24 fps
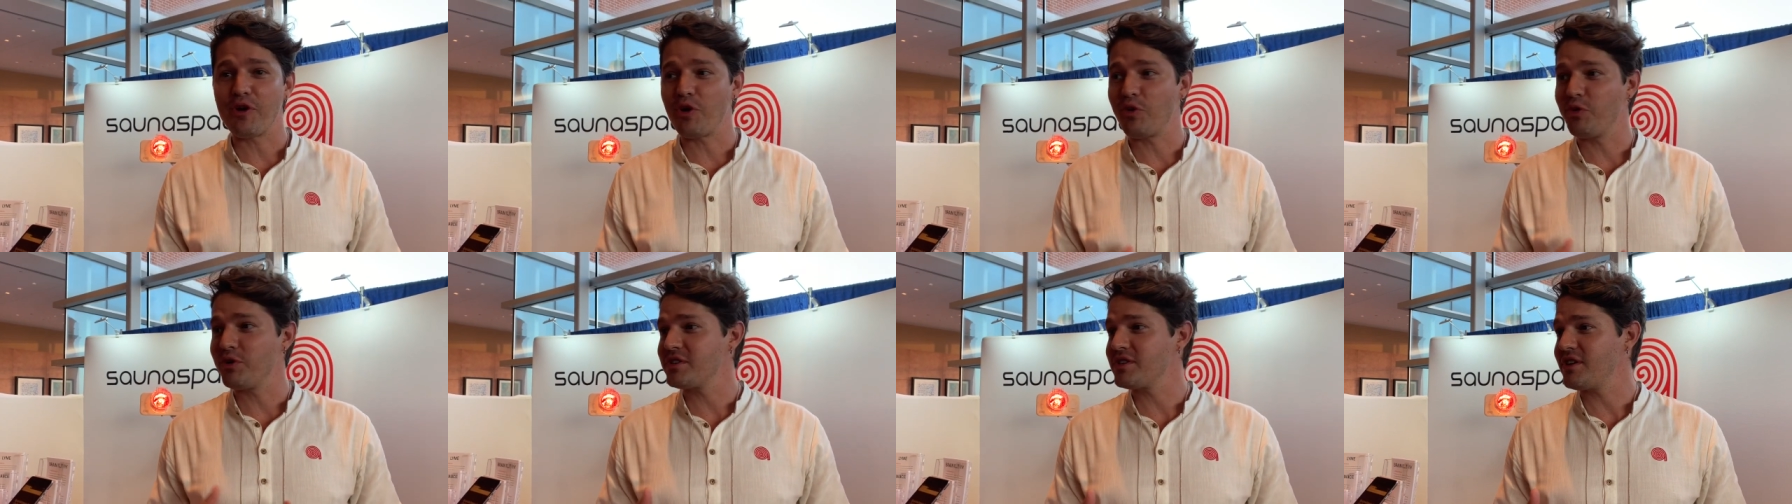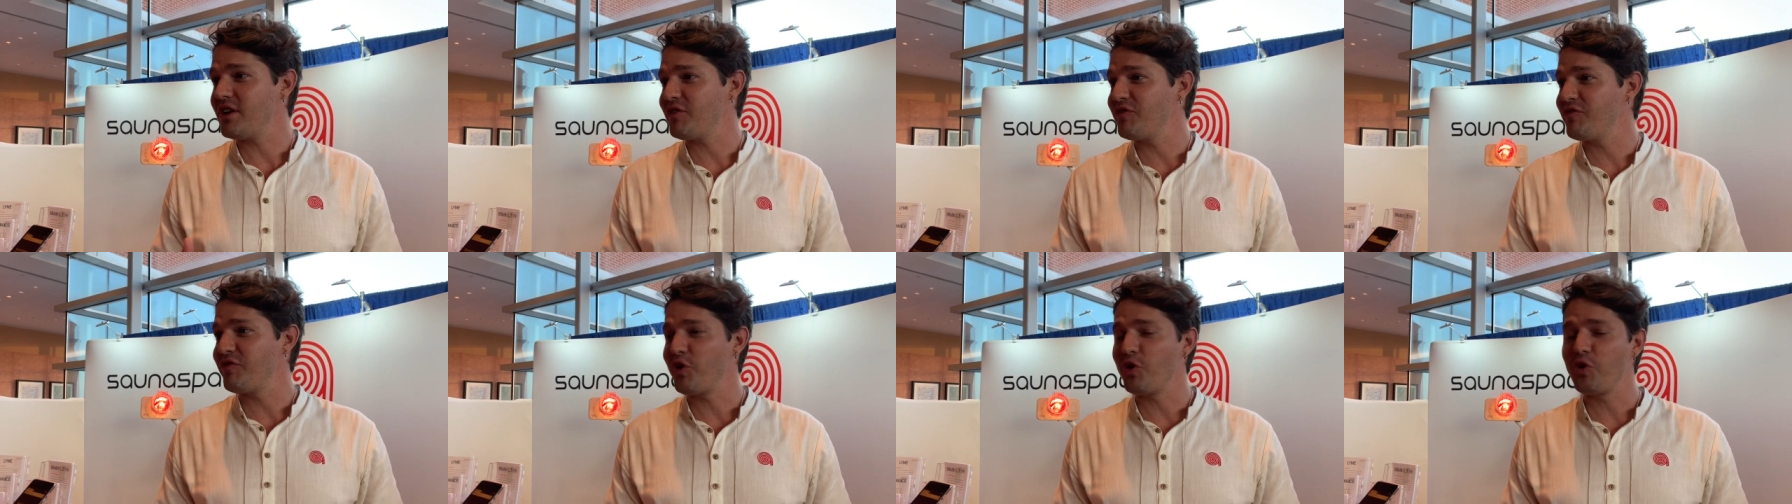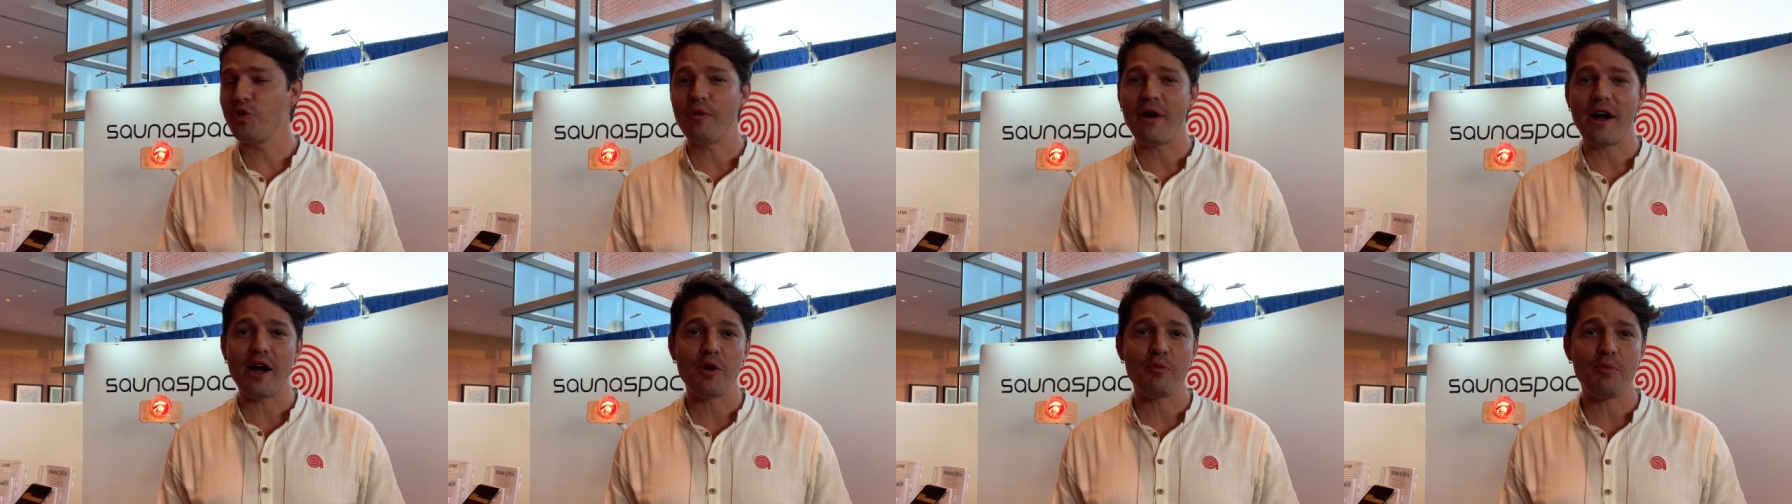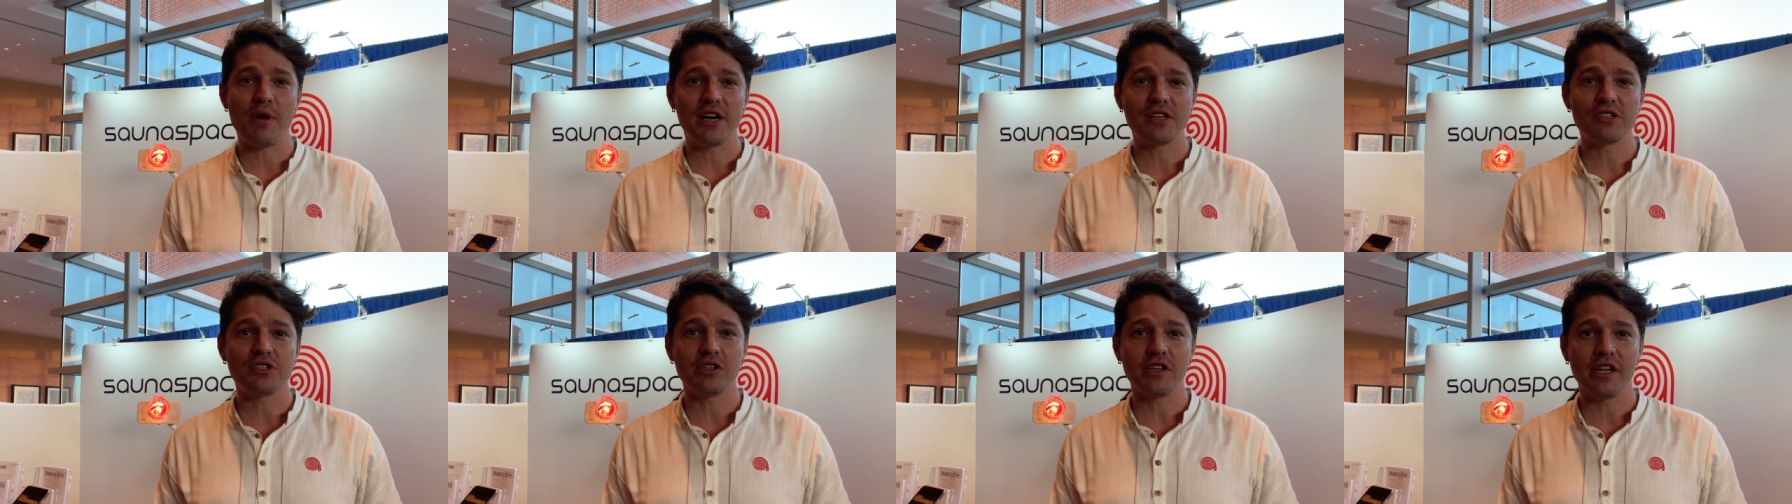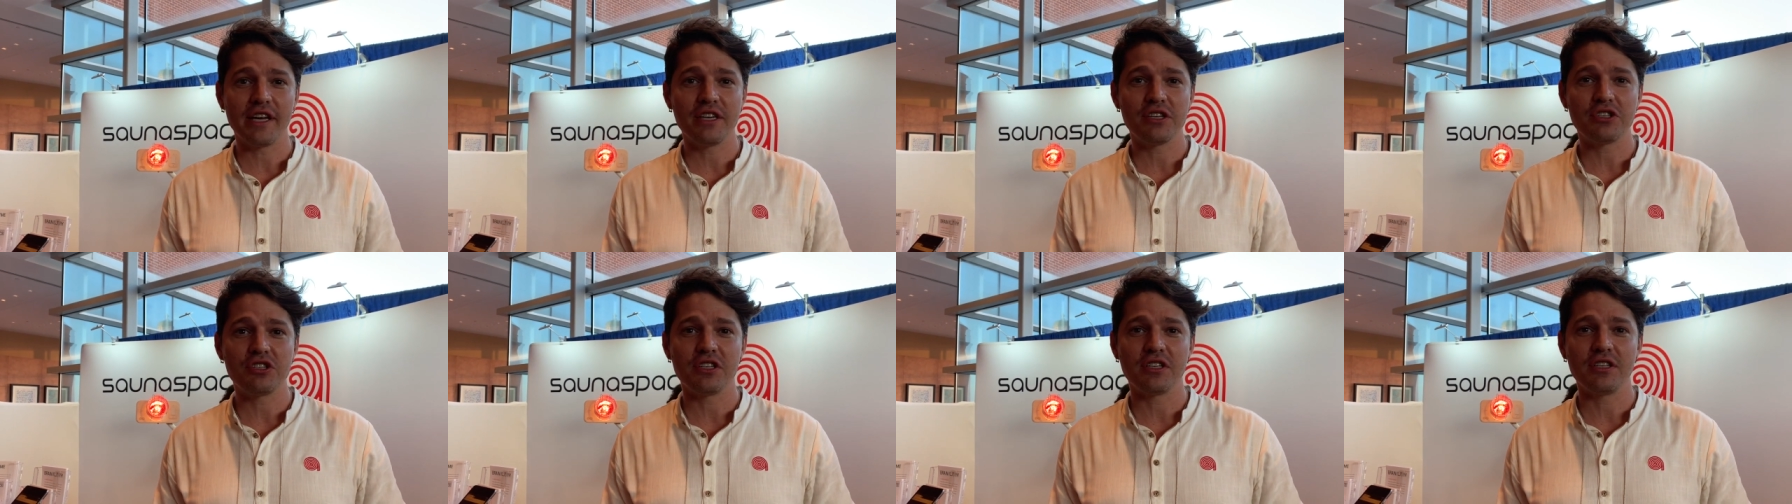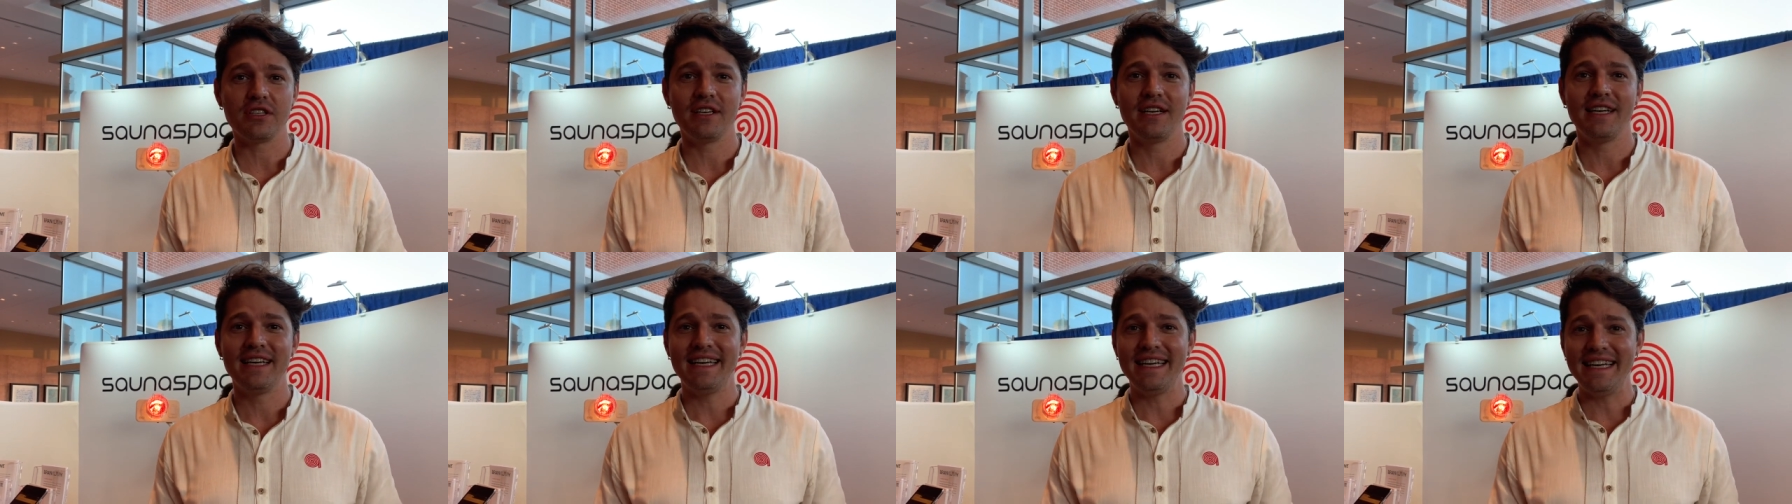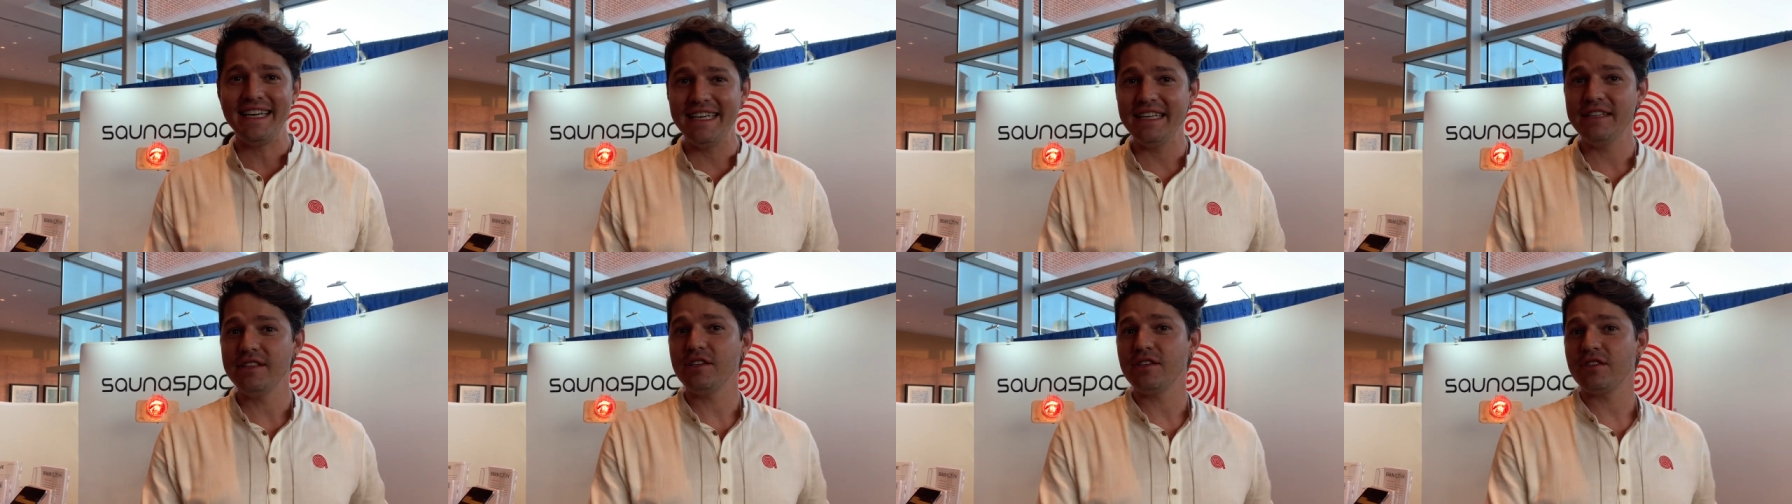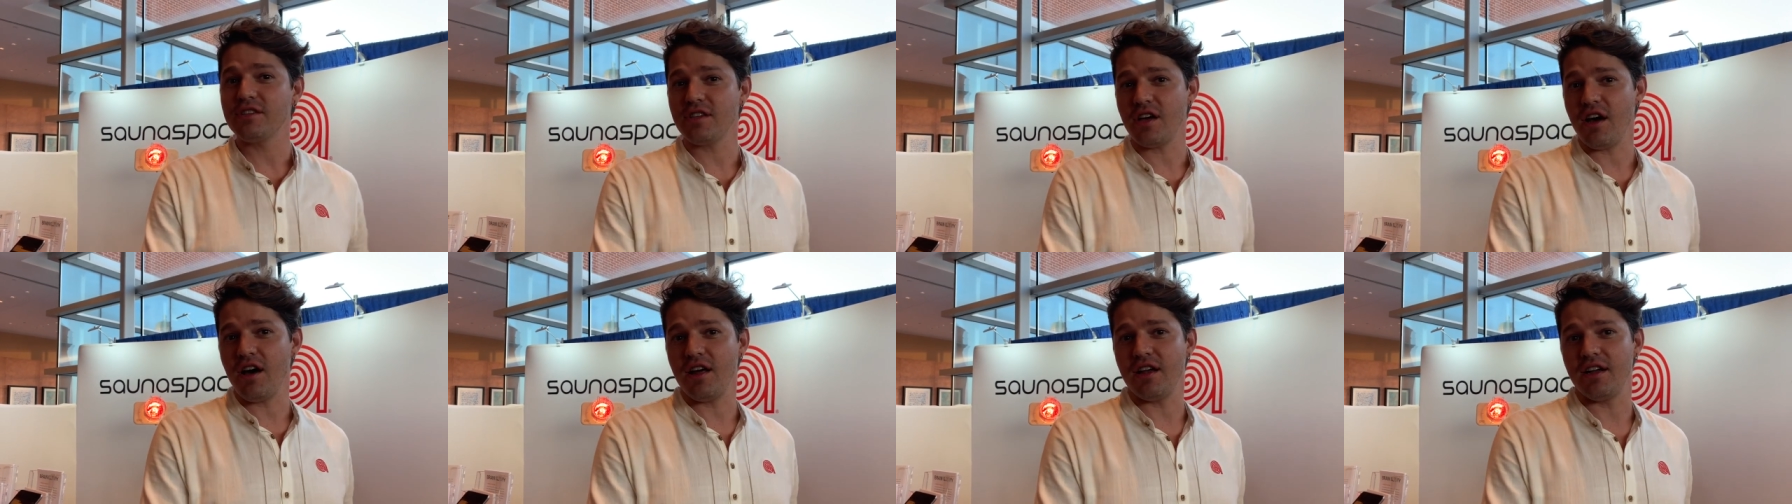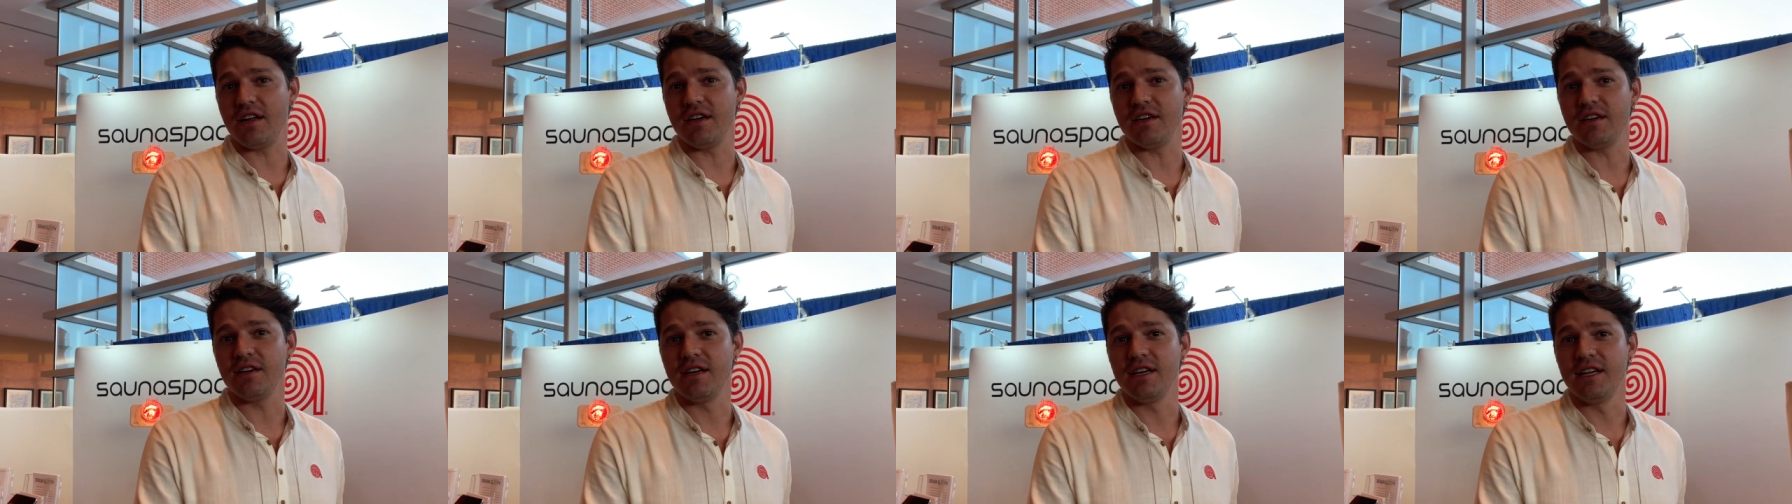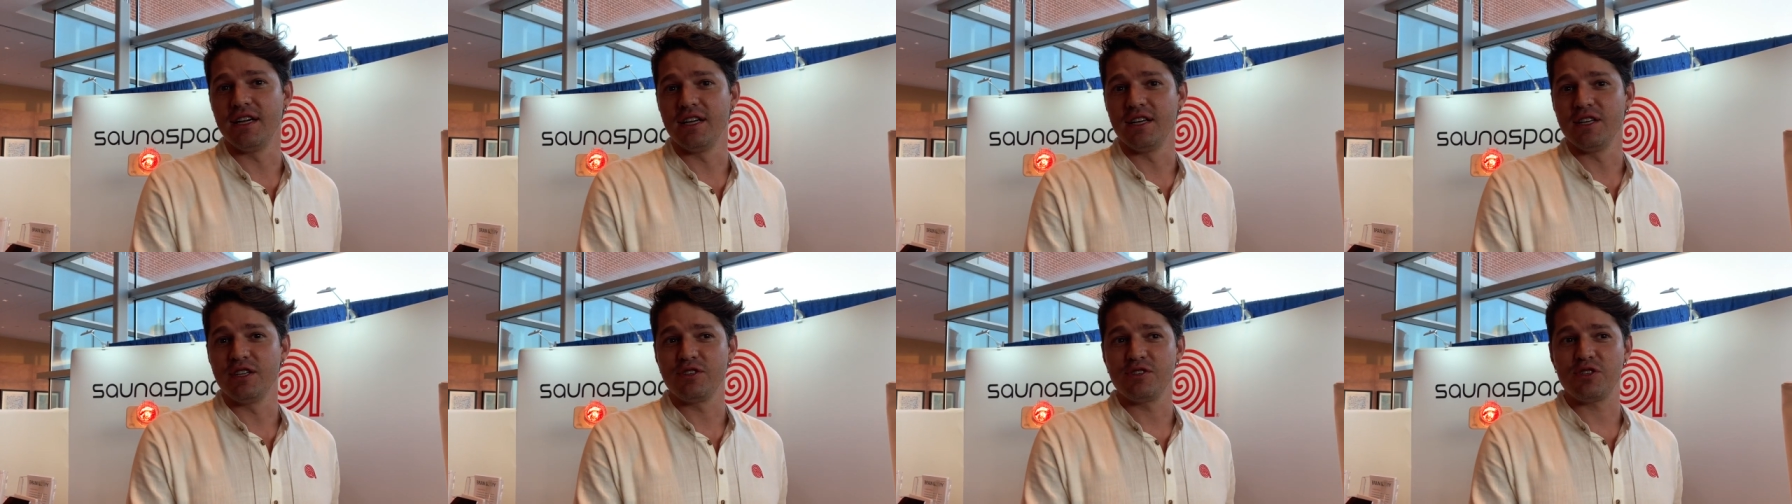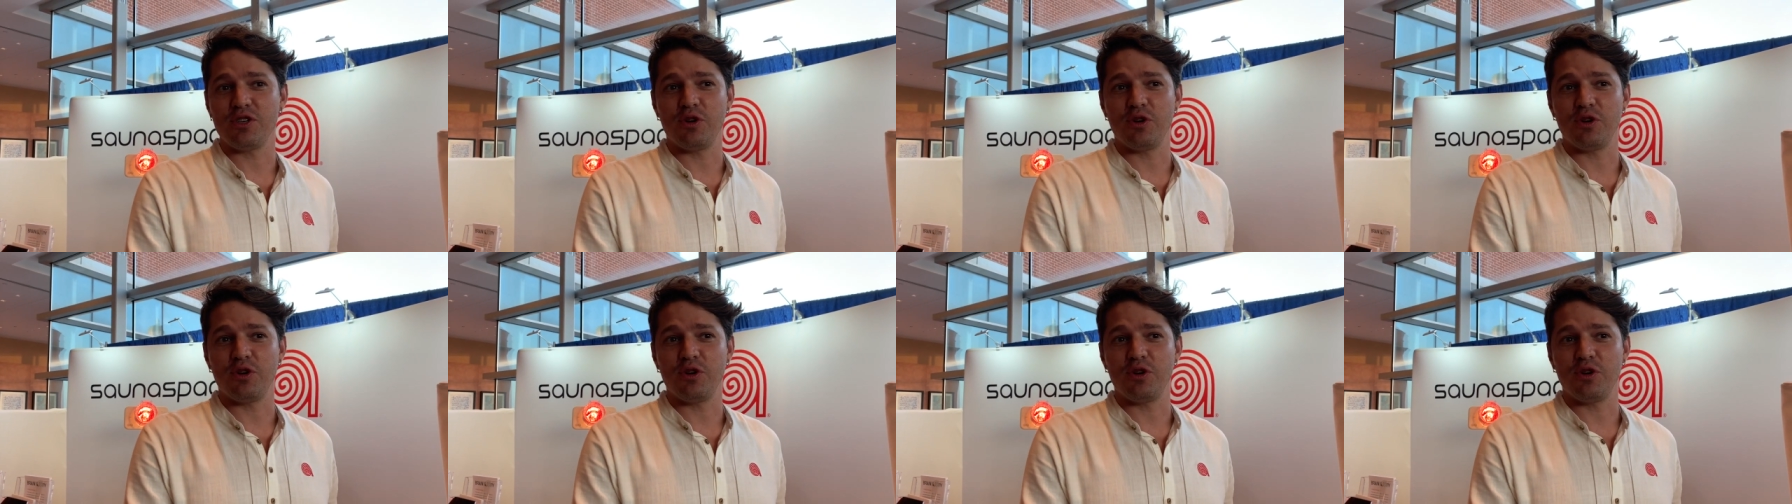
or what's called photobiomodulation, in the sauna.